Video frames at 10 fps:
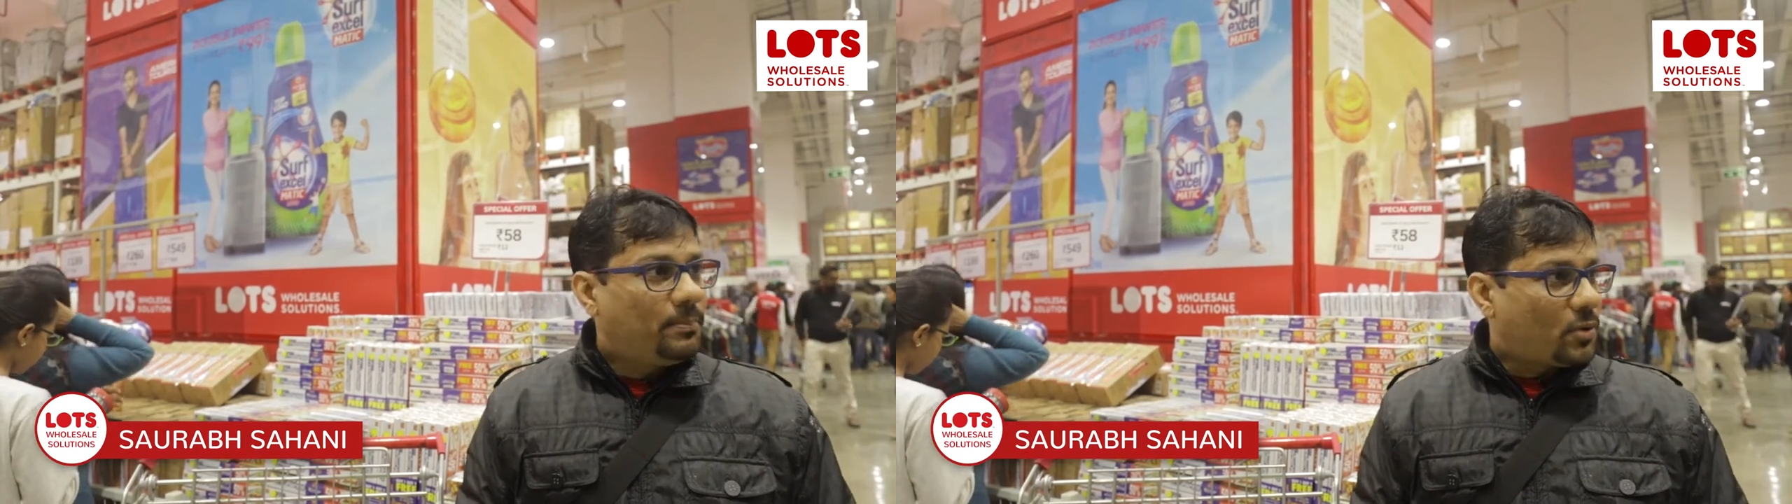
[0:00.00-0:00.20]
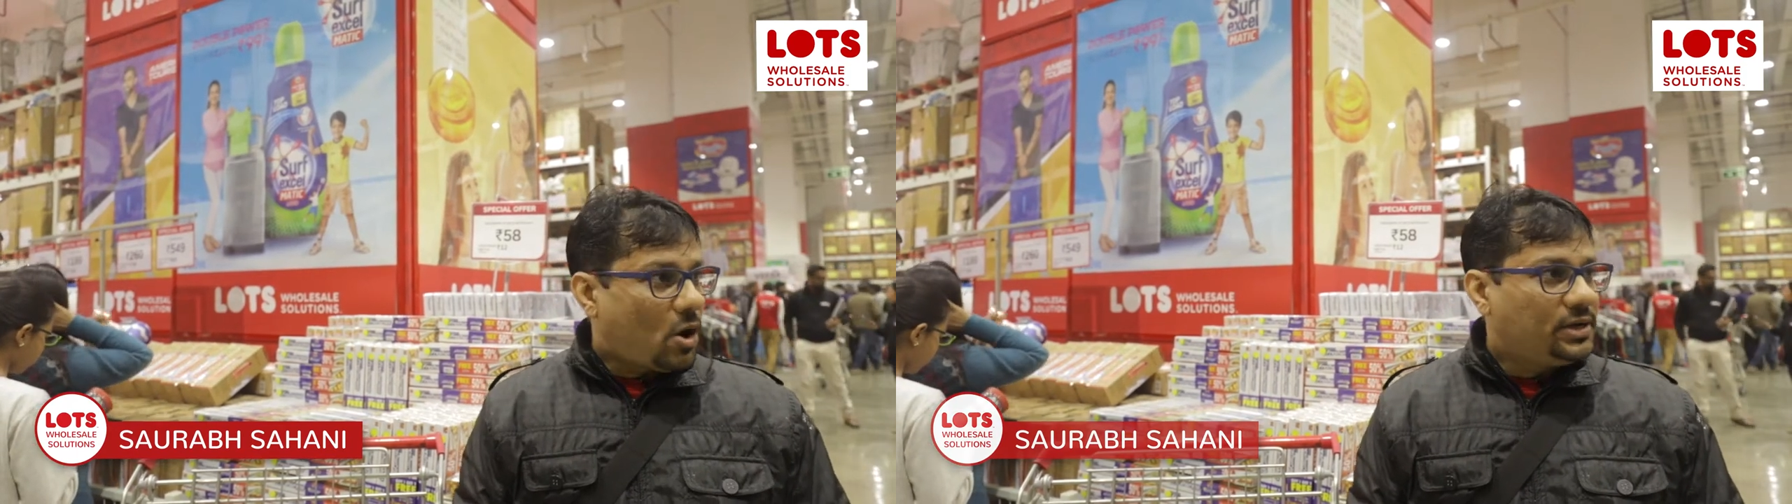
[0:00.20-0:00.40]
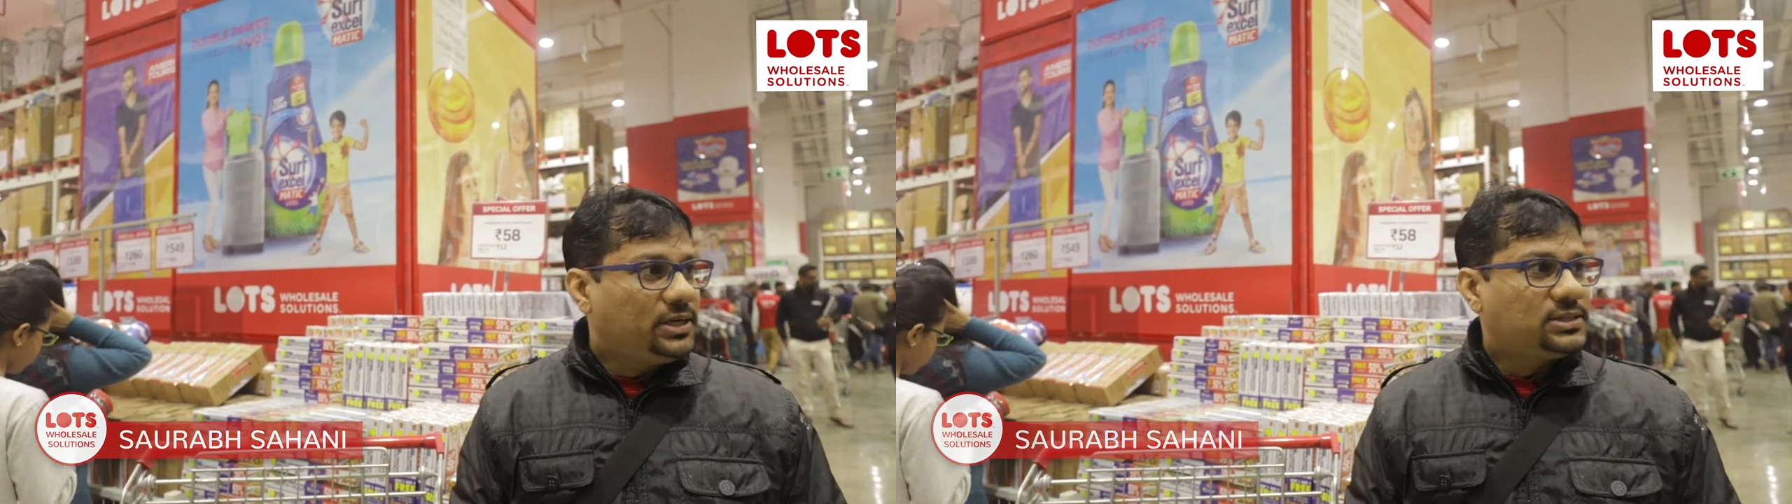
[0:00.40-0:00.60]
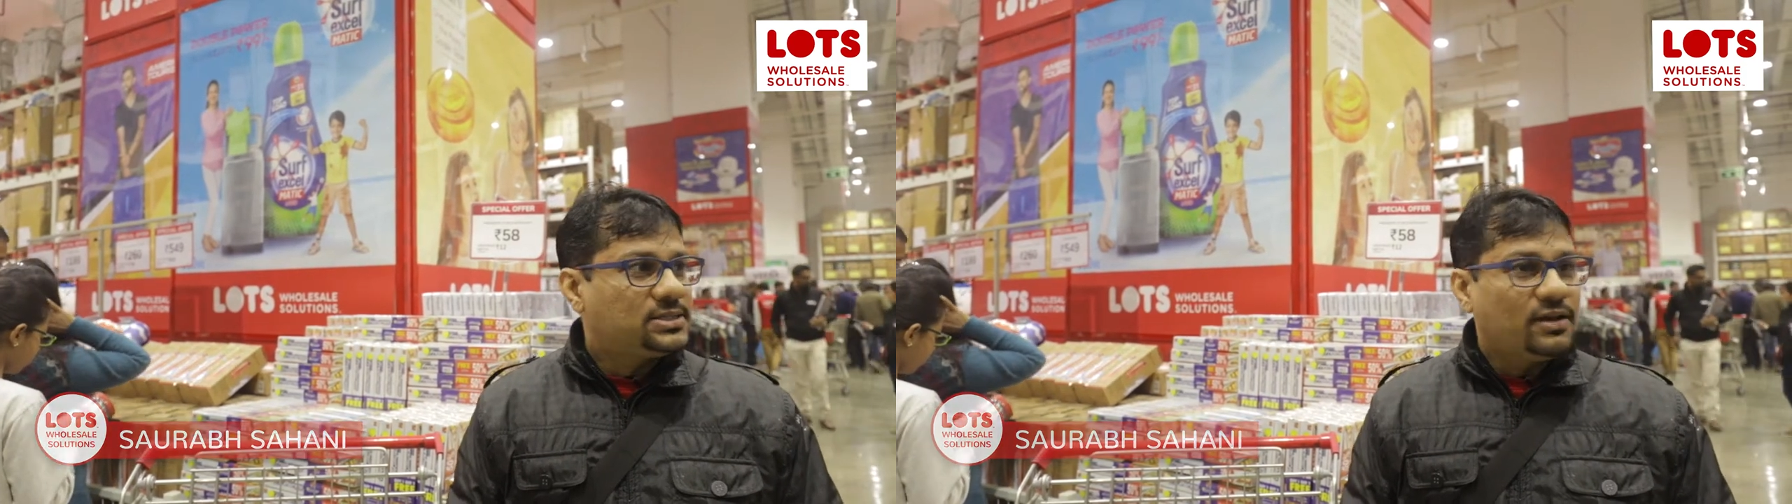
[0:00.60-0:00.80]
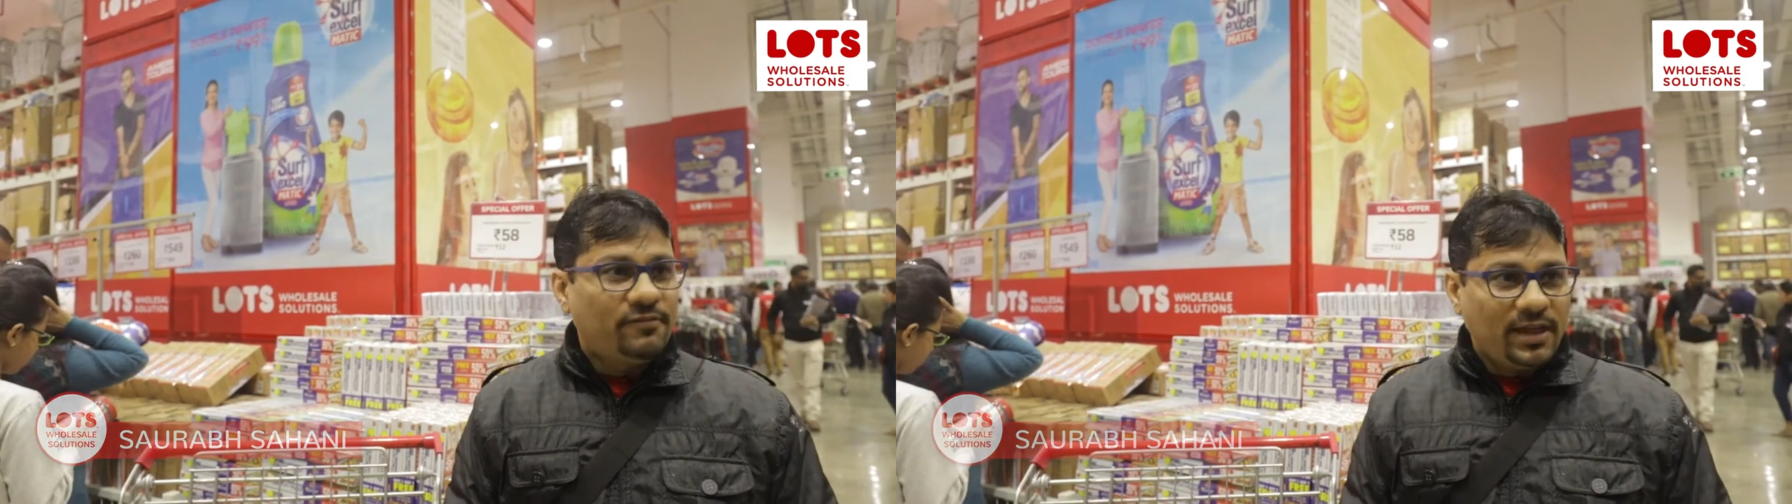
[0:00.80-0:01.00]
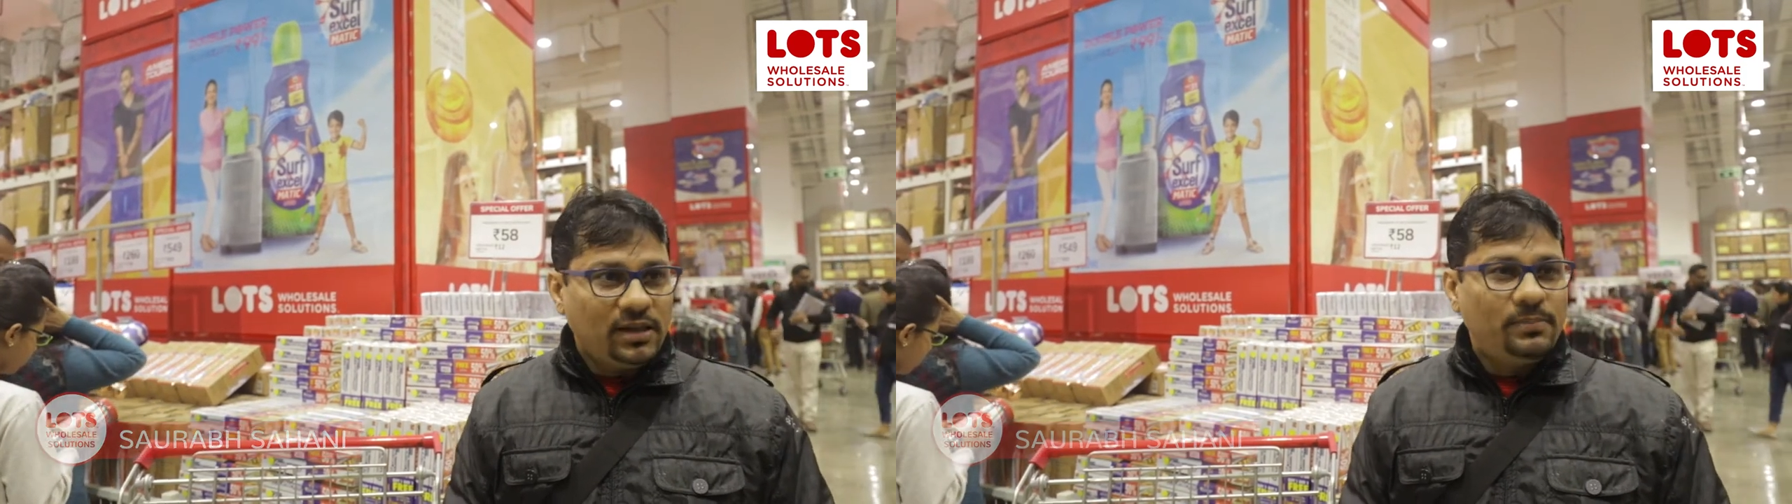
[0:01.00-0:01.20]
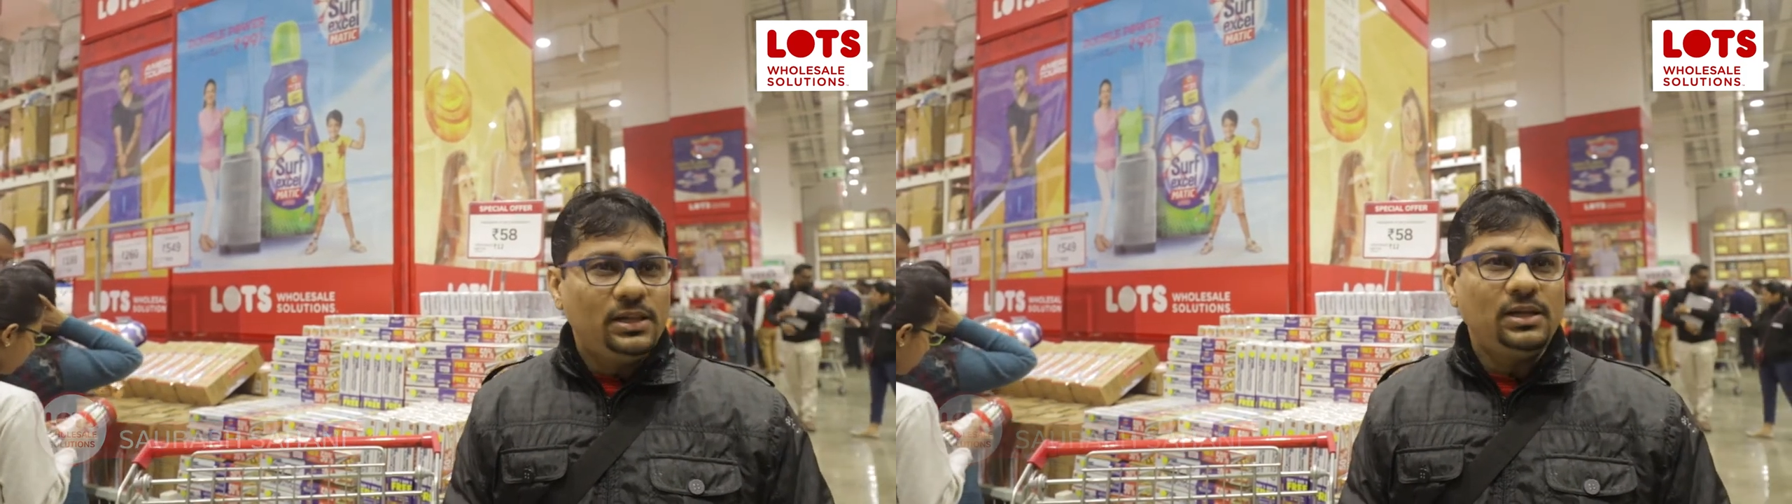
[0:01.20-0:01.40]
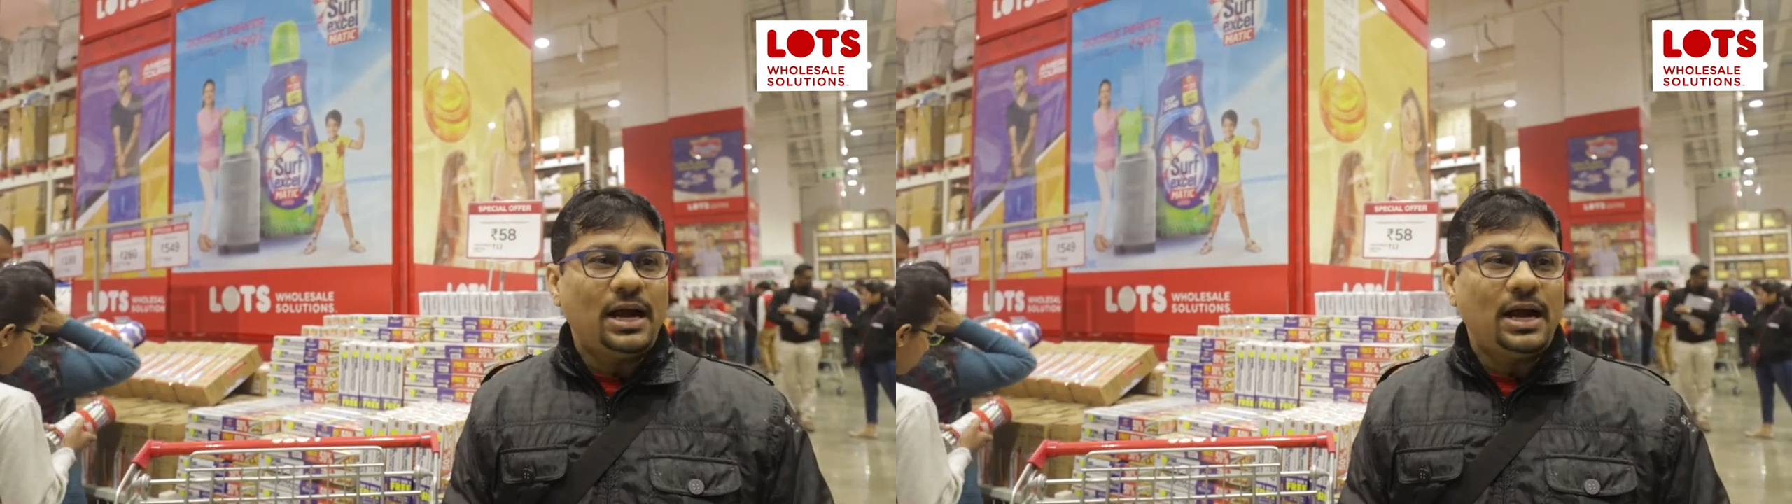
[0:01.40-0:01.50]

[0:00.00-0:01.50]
products available